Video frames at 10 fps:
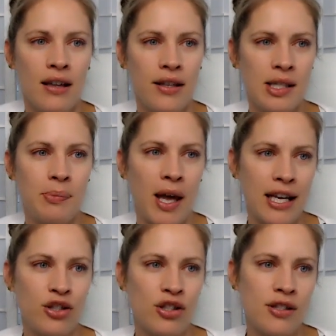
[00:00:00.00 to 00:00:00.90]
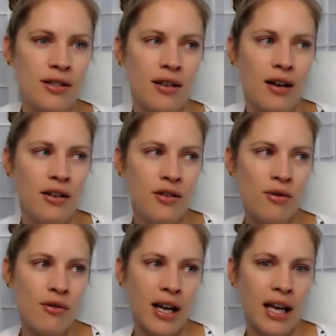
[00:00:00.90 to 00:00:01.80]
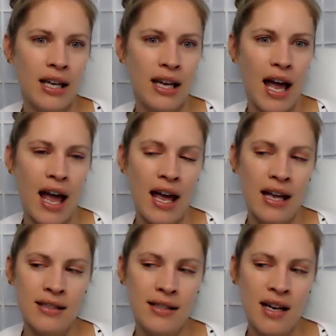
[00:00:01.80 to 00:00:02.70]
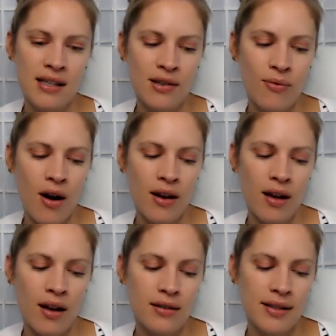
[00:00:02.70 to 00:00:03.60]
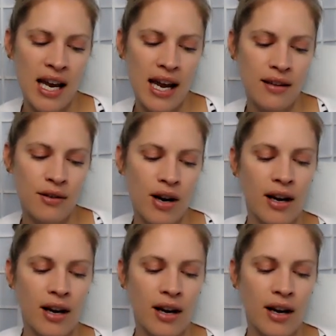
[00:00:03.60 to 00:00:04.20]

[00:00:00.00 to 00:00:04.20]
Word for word: this patient's annoying and doesn't want to take the